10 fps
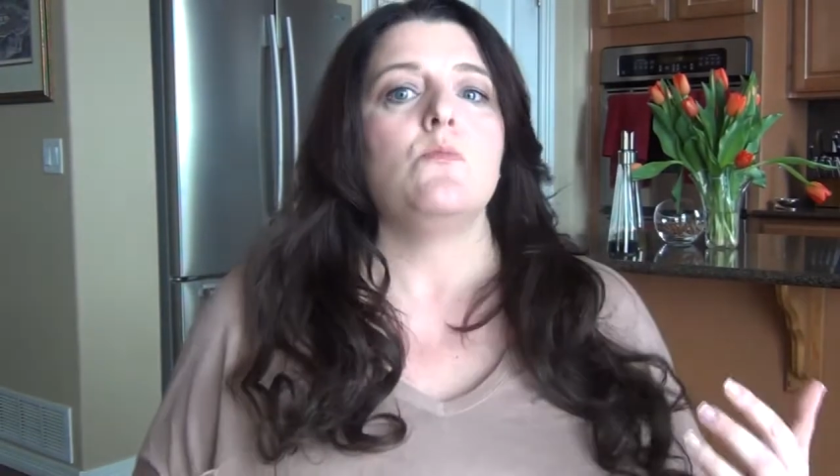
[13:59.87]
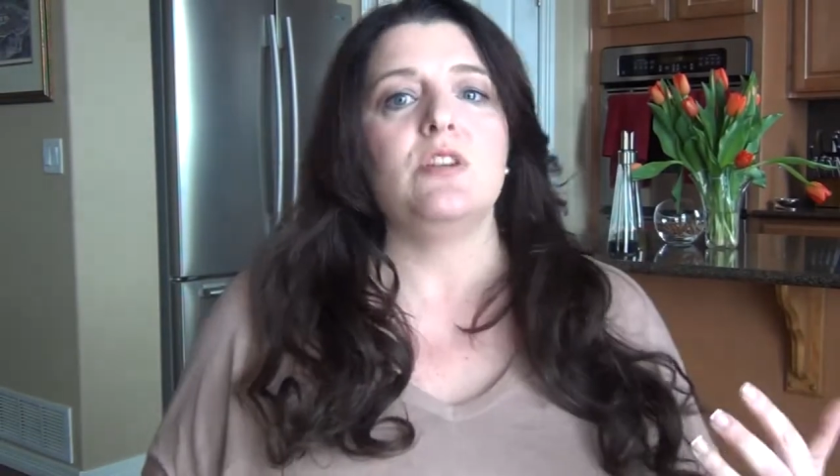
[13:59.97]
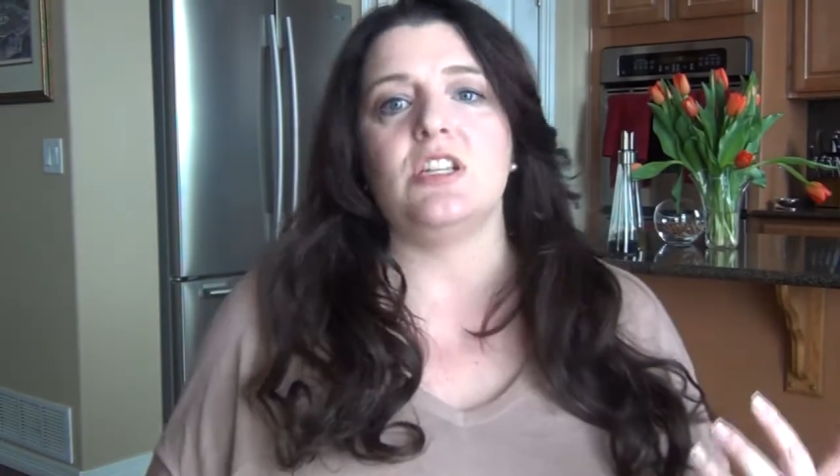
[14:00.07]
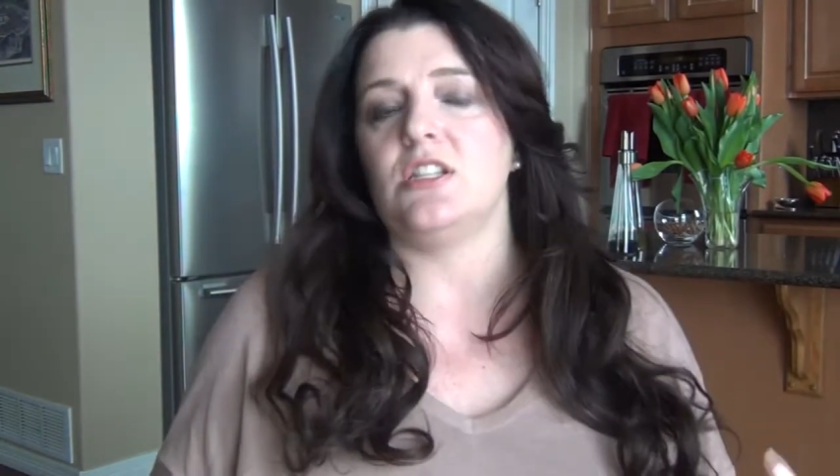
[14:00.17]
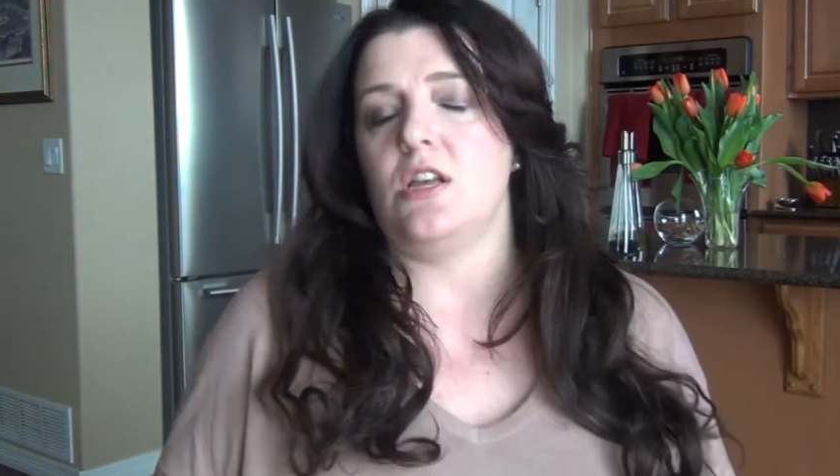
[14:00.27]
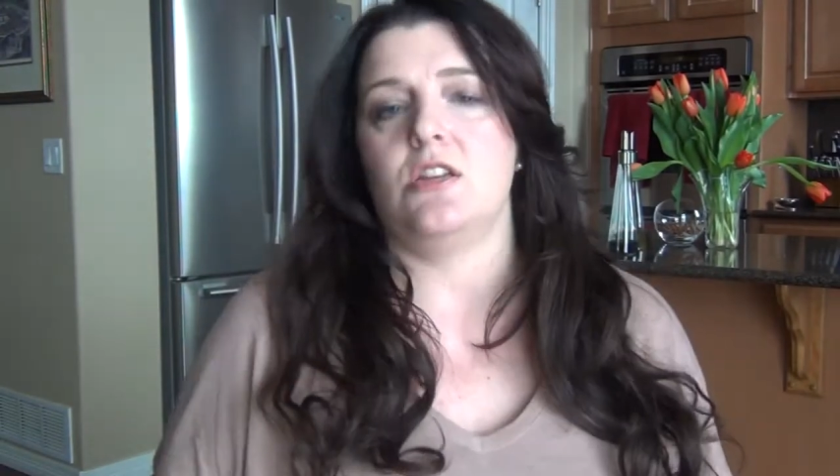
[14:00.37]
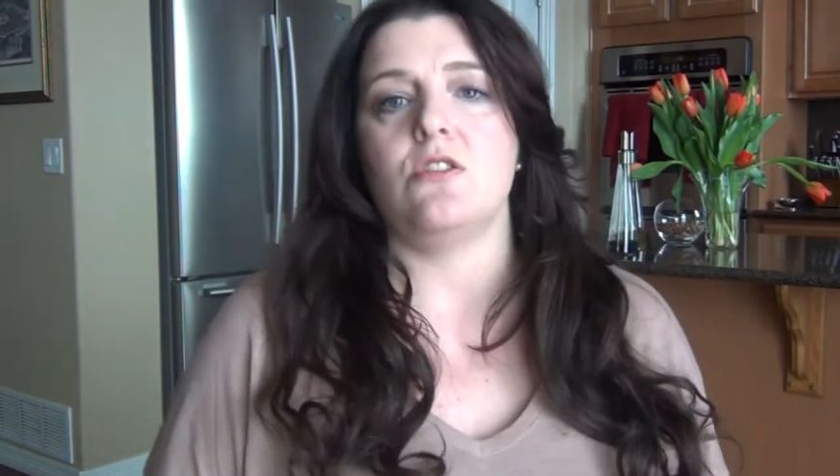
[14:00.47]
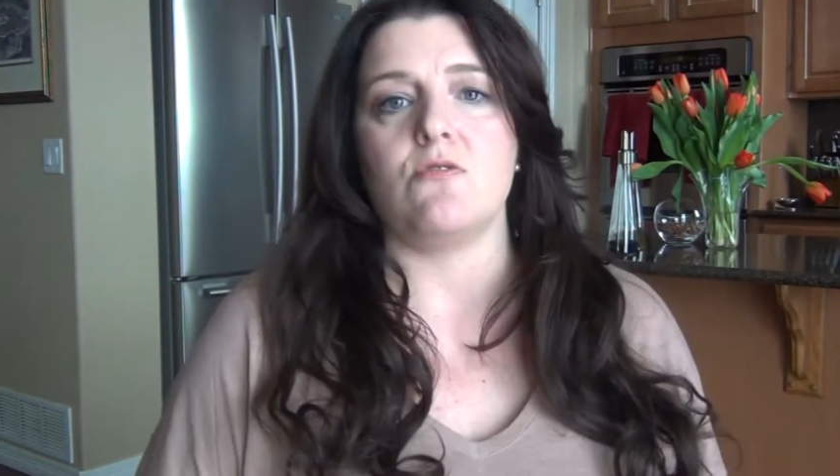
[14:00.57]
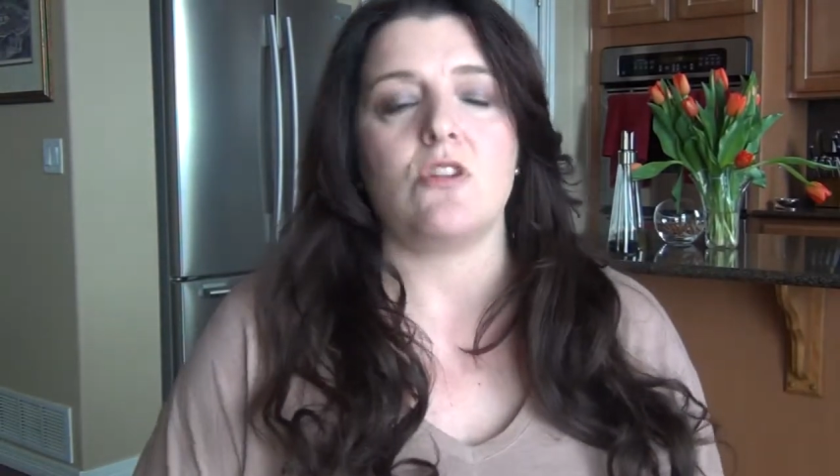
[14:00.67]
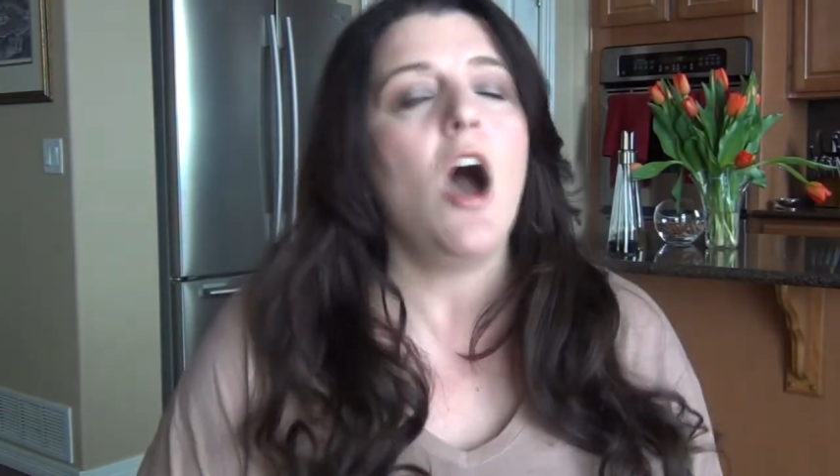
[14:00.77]
which is like, you
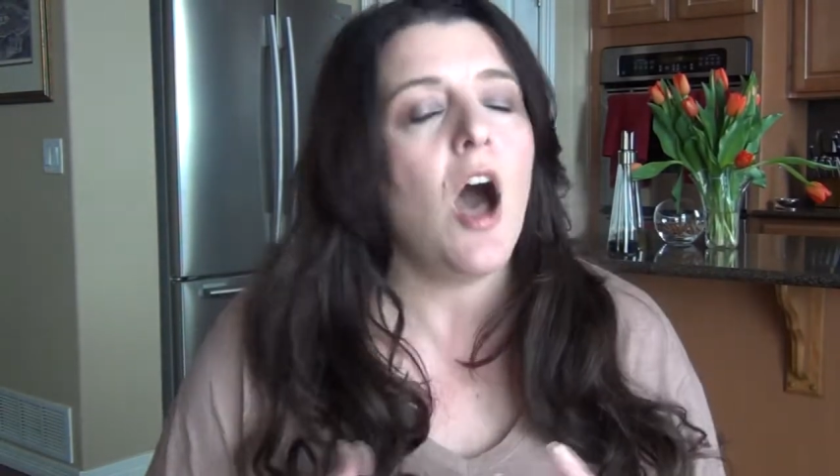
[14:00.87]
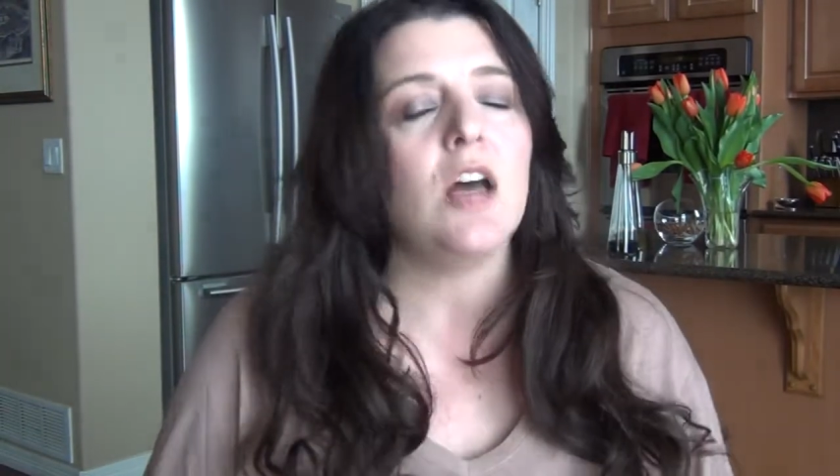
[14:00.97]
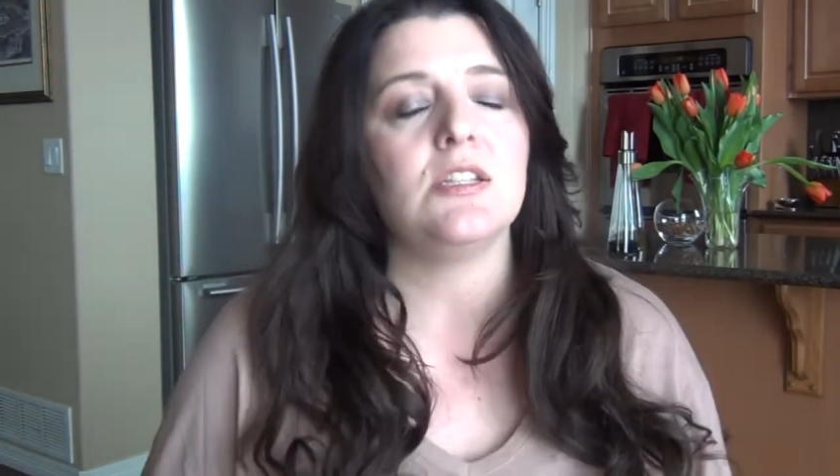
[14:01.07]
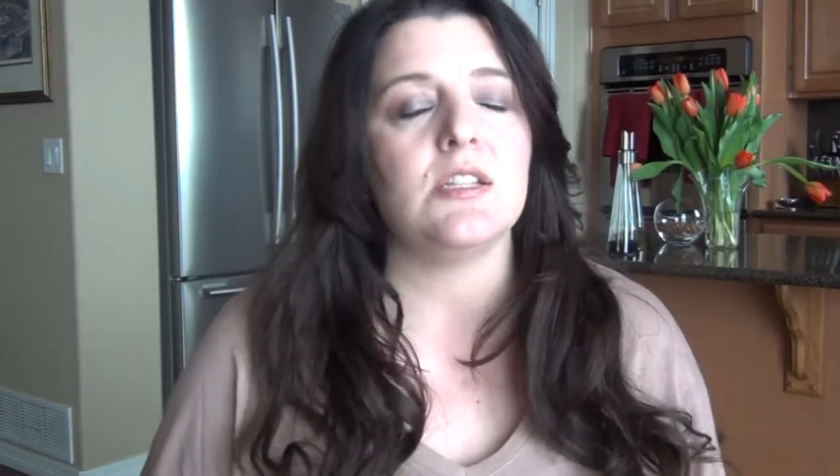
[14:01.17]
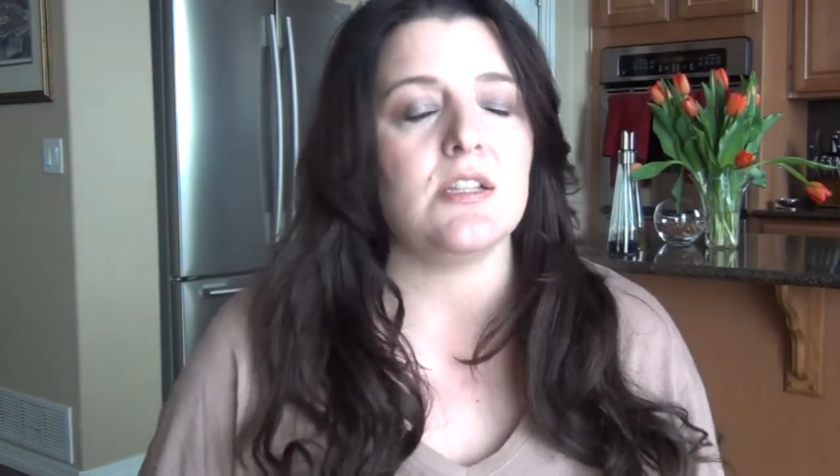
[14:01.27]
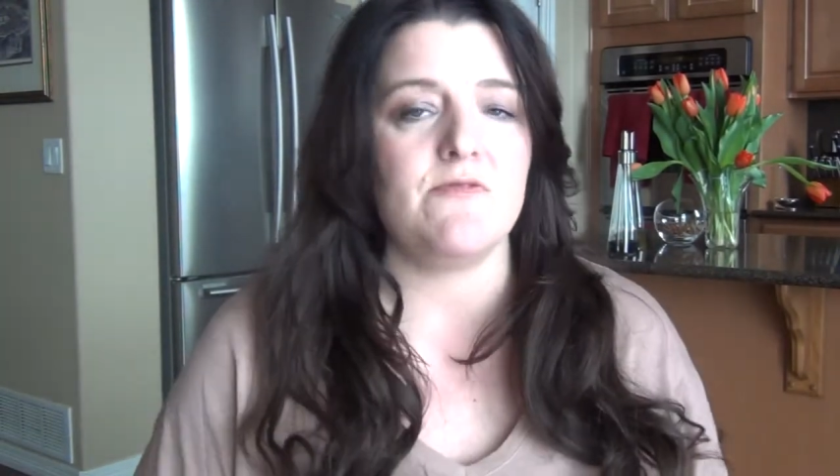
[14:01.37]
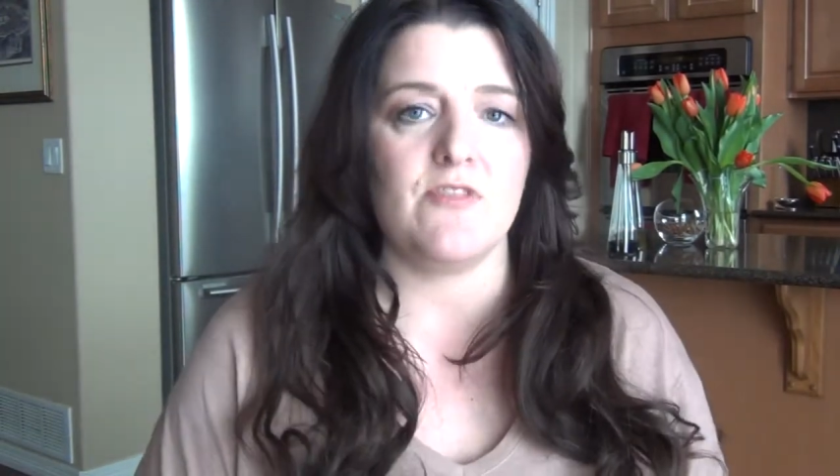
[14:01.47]
know, constantly